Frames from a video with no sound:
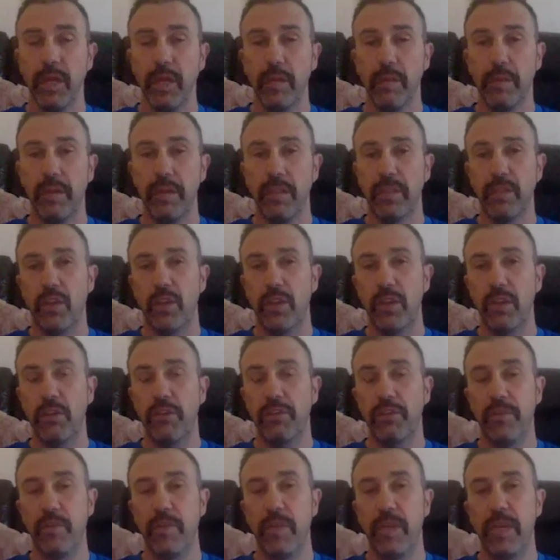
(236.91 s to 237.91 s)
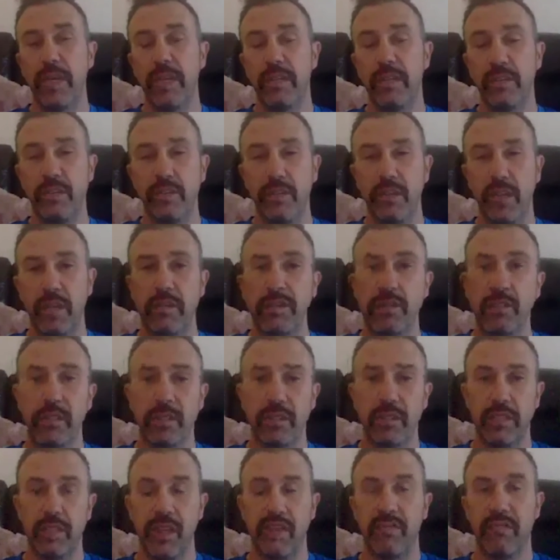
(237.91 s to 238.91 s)
Because I know for me in
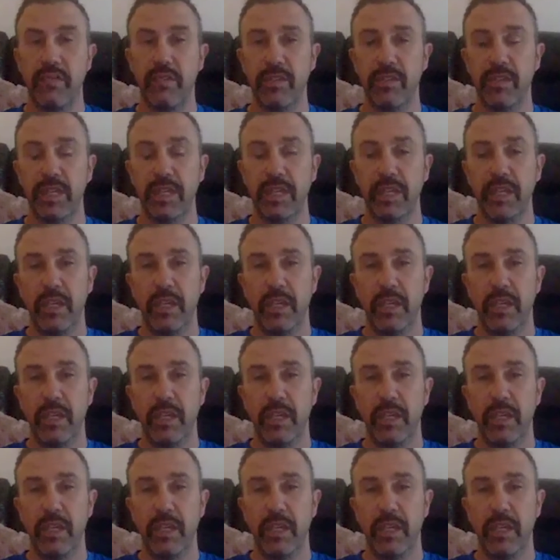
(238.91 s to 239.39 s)
2007,